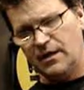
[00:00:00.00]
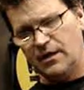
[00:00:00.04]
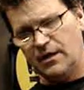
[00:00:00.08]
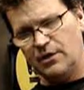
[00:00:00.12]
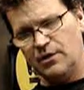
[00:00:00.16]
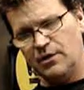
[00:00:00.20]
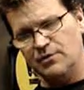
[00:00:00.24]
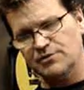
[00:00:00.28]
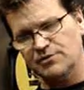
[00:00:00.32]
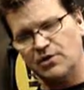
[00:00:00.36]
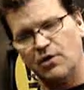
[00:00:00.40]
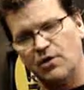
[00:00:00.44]

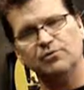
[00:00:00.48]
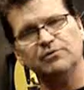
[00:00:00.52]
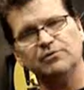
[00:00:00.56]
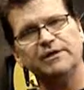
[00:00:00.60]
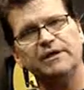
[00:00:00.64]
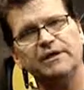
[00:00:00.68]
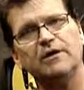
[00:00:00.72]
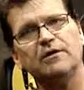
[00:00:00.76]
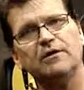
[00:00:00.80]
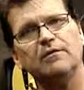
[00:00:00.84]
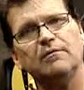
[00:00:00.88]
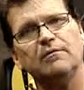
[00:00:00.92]
use
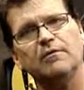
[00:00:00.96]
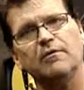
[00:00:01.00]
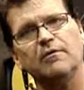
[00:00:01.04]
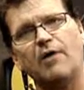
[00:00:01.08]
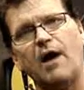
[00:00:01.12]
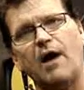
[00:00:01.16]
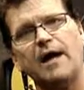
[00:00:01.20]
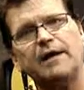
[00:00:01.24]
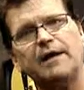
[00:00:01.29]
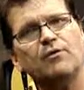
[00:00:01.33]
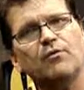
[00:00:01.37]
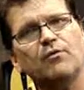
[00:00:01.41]
only
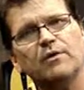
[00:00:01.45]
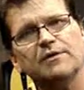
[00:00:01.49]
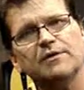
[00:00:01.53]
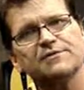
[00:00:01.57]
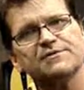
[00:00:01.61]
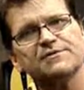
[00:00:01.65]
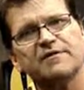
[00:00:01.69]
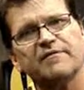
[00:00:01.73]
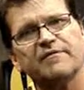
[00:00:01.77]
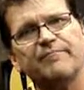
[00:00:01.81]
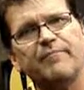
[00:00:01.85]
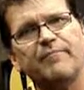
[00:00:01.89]
grinding
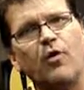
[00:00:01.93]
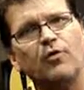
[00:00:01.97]
wheels that have